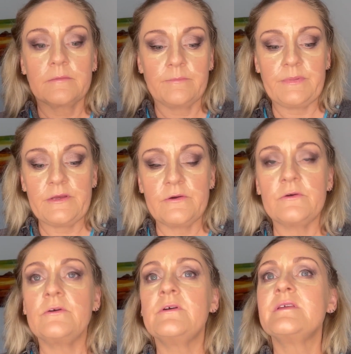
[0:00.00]

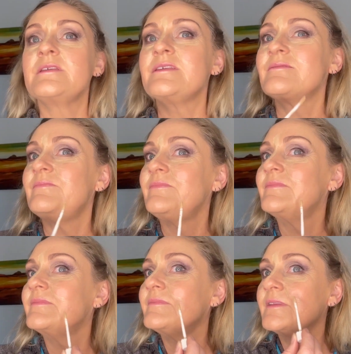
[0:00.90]
Because,
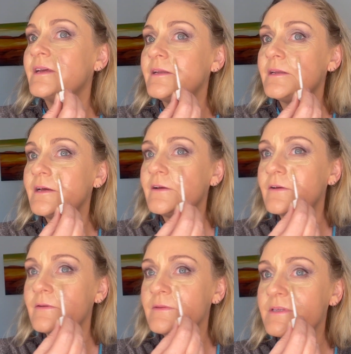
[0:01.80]
I don't know,
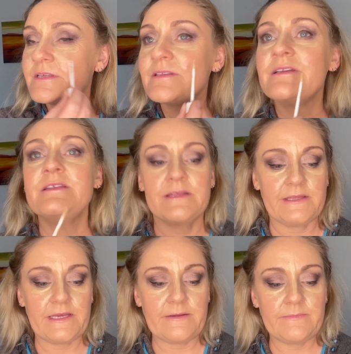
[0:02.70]
it just didn't
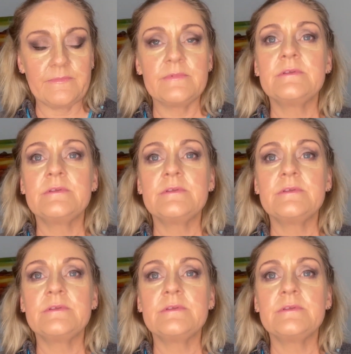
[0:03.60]
seem,